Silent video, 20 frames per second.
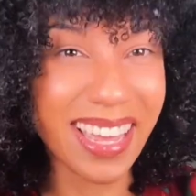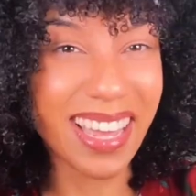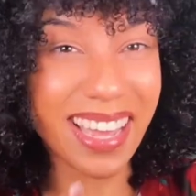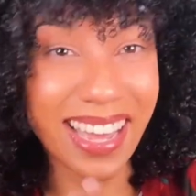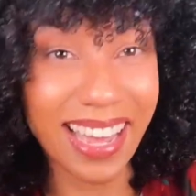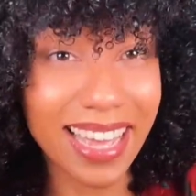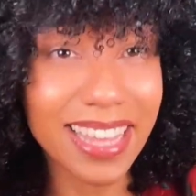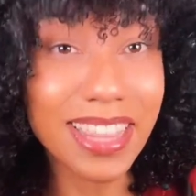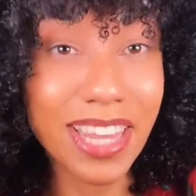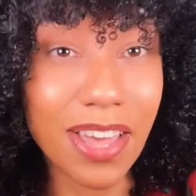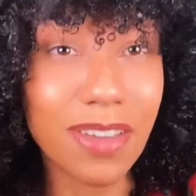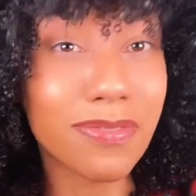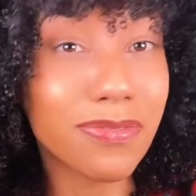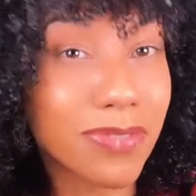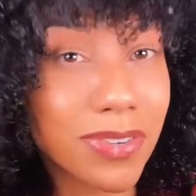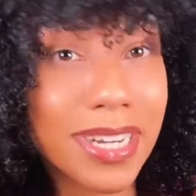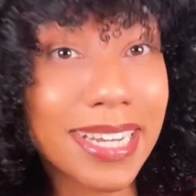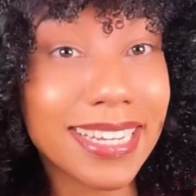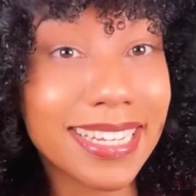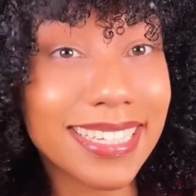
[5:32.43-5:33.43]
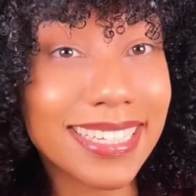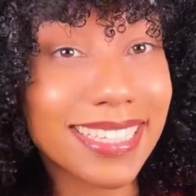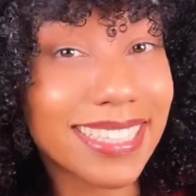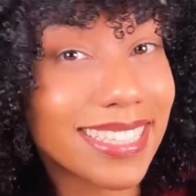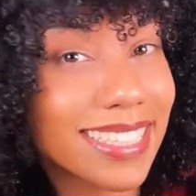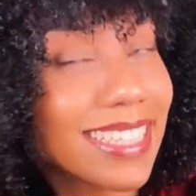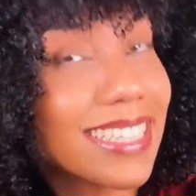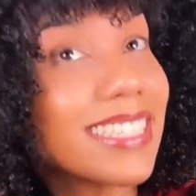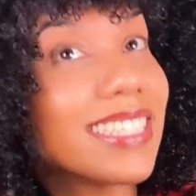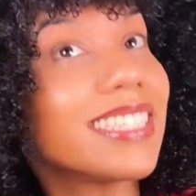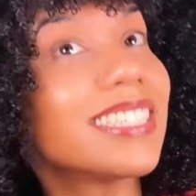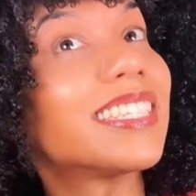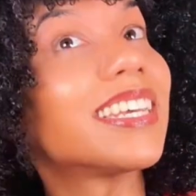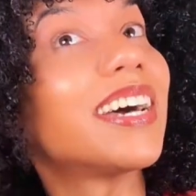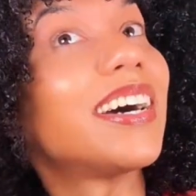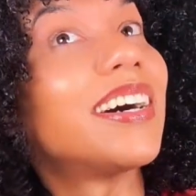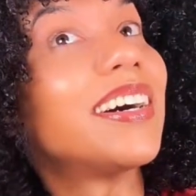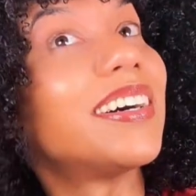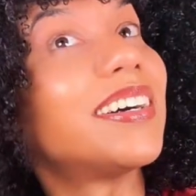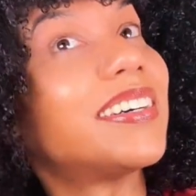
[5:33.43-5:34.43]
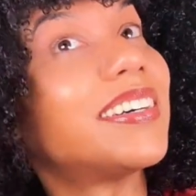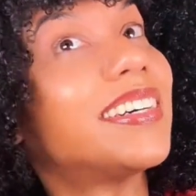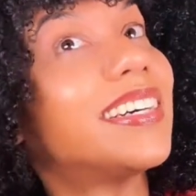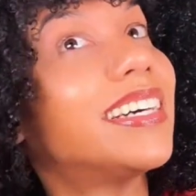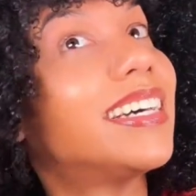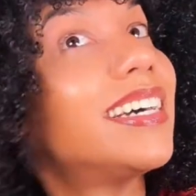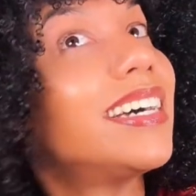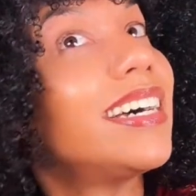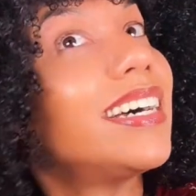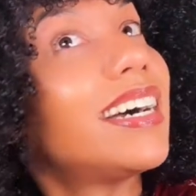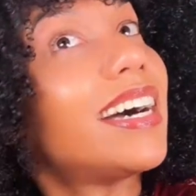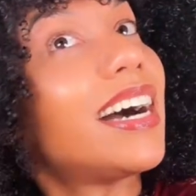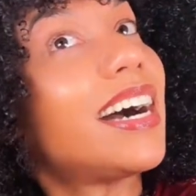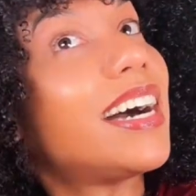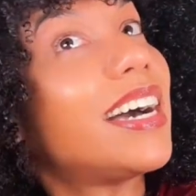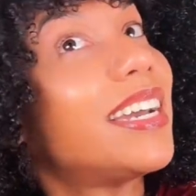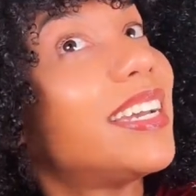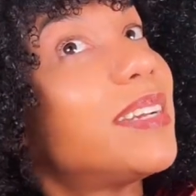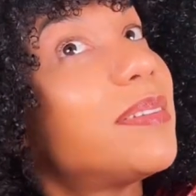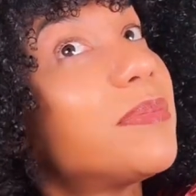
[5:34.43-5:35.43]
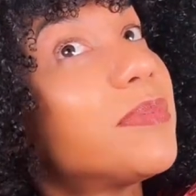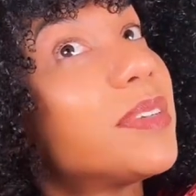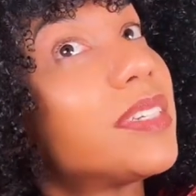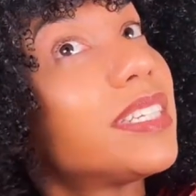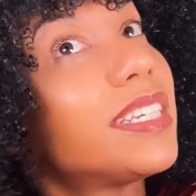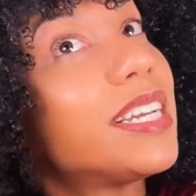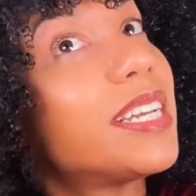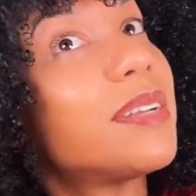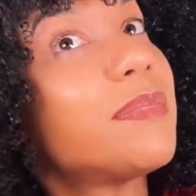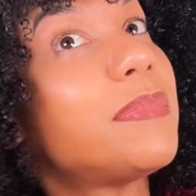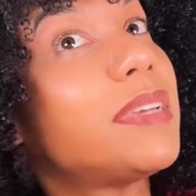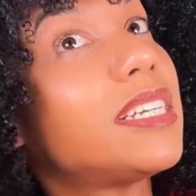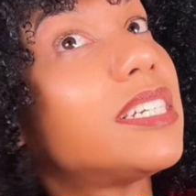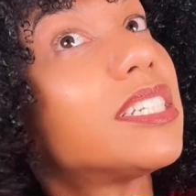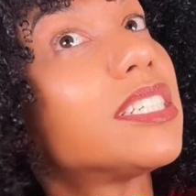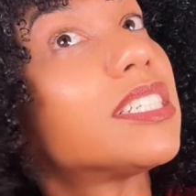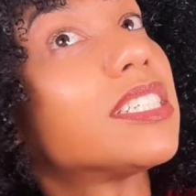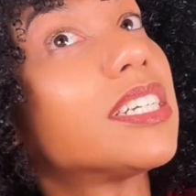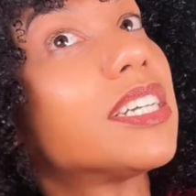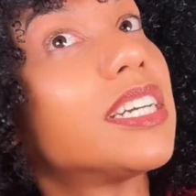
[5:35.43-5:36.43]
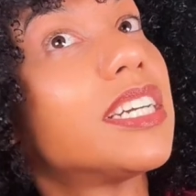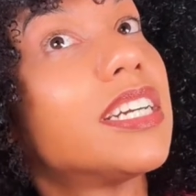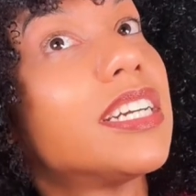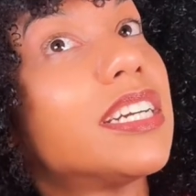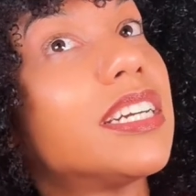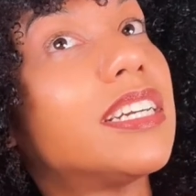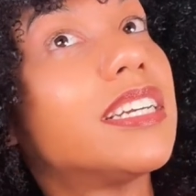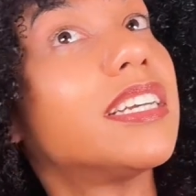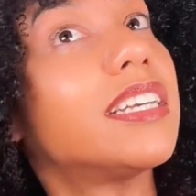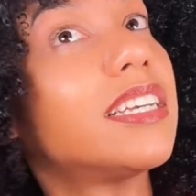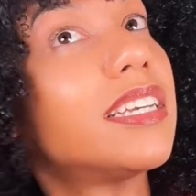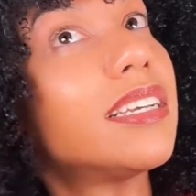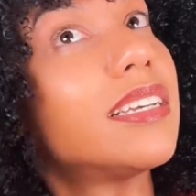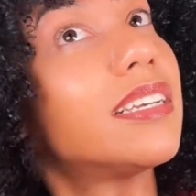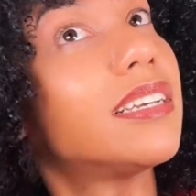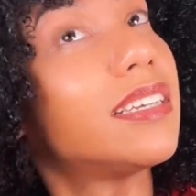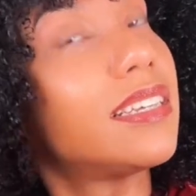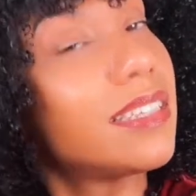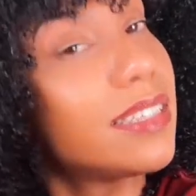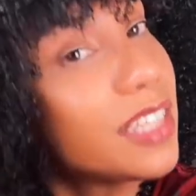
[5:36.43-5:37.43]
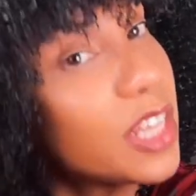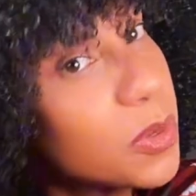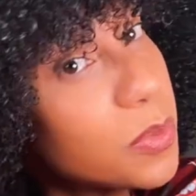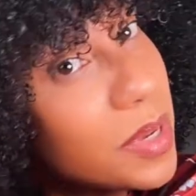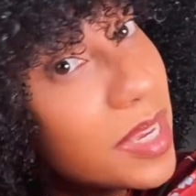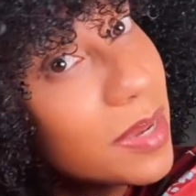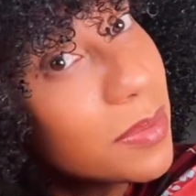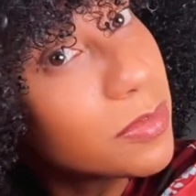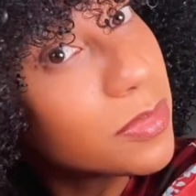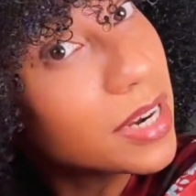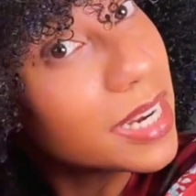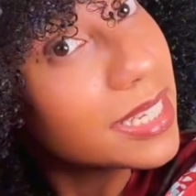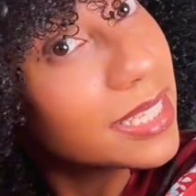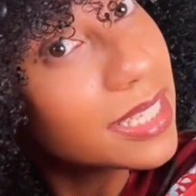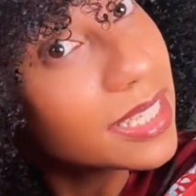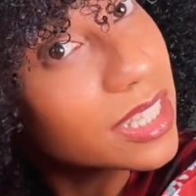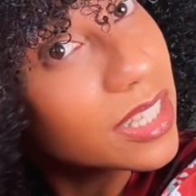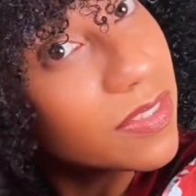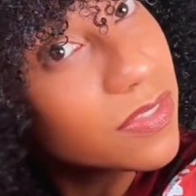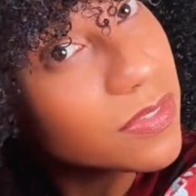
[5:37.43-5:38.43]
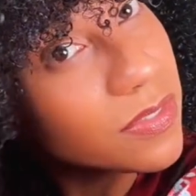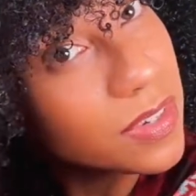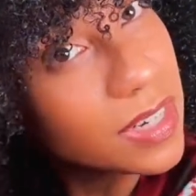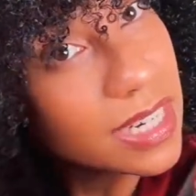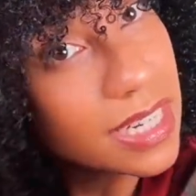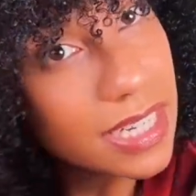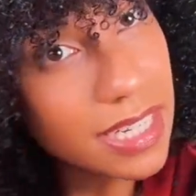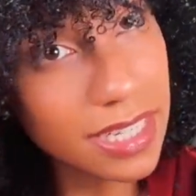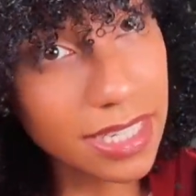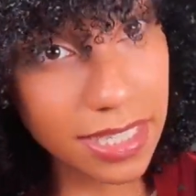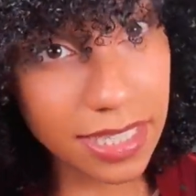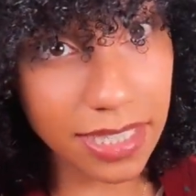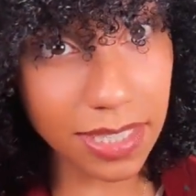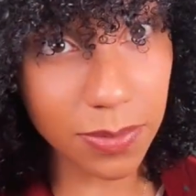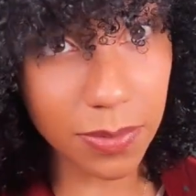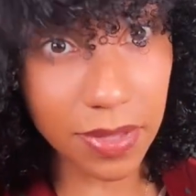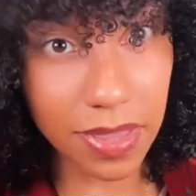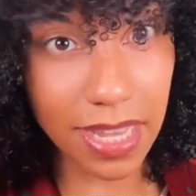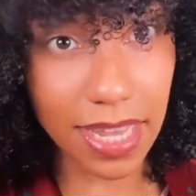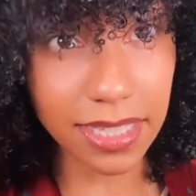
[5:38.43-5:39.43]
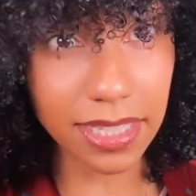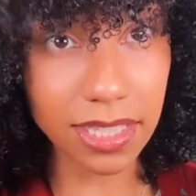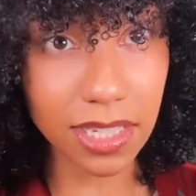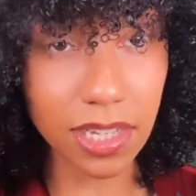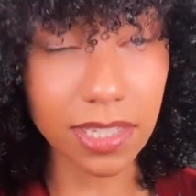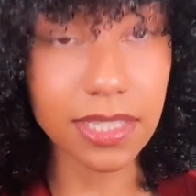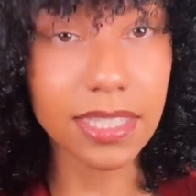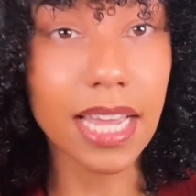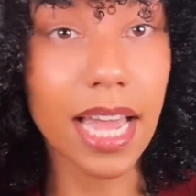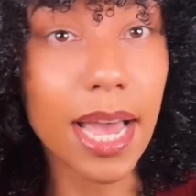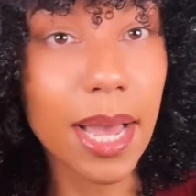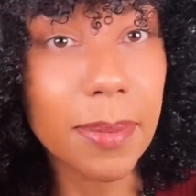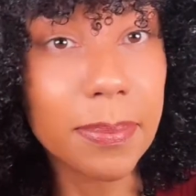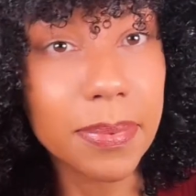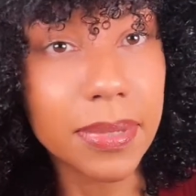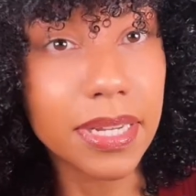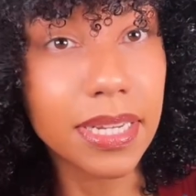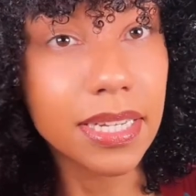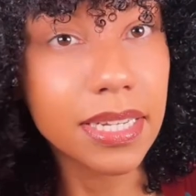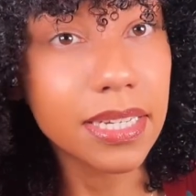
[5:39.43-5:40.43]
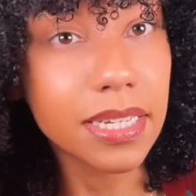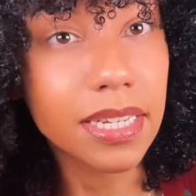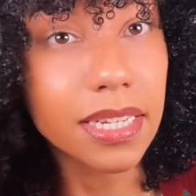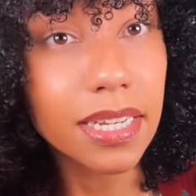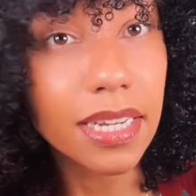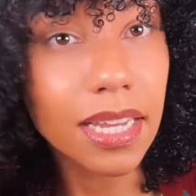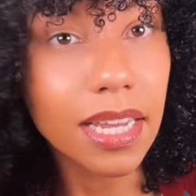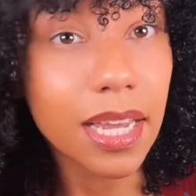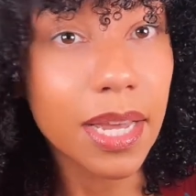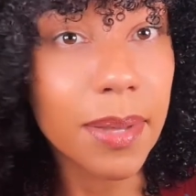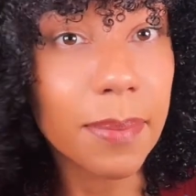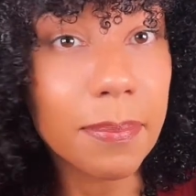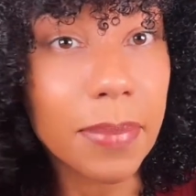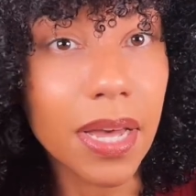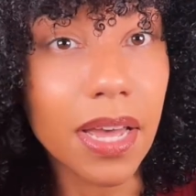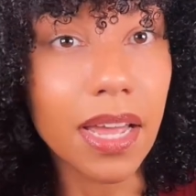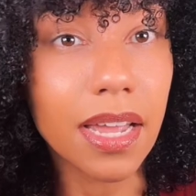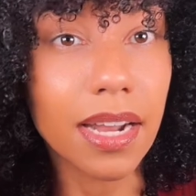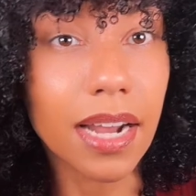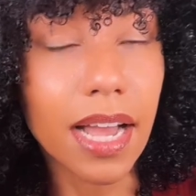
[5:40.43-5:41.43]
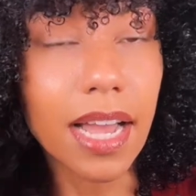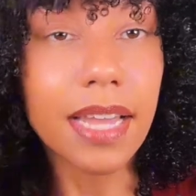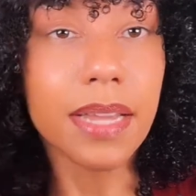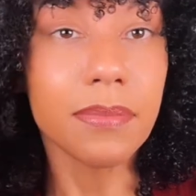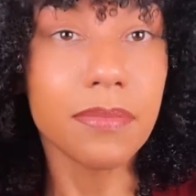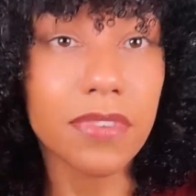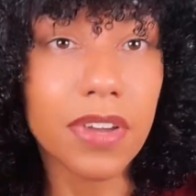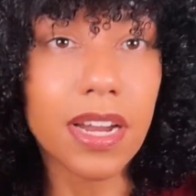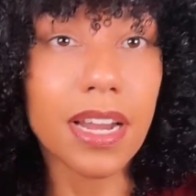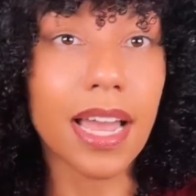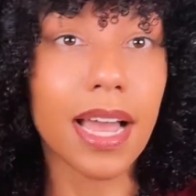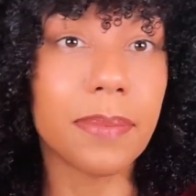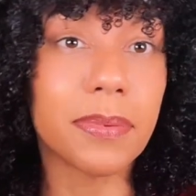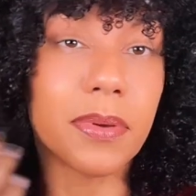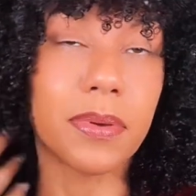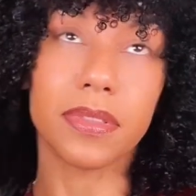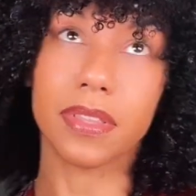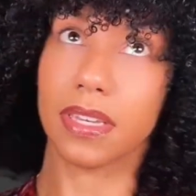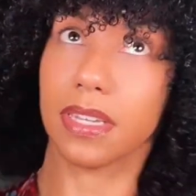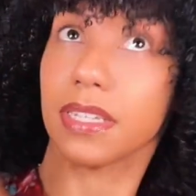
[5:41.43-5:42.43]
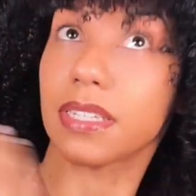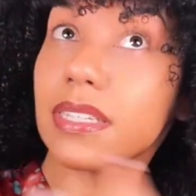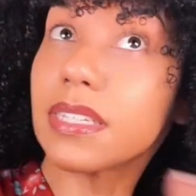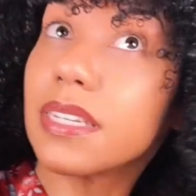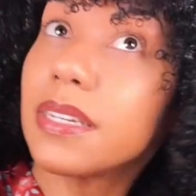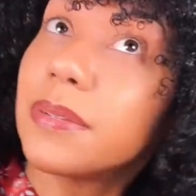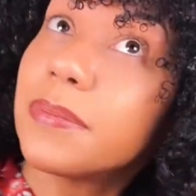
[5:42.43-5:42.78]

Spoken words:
I love frizz. So I am really gonna make sure that we embrace the frizz when that starts to happen. But I am very happy with this.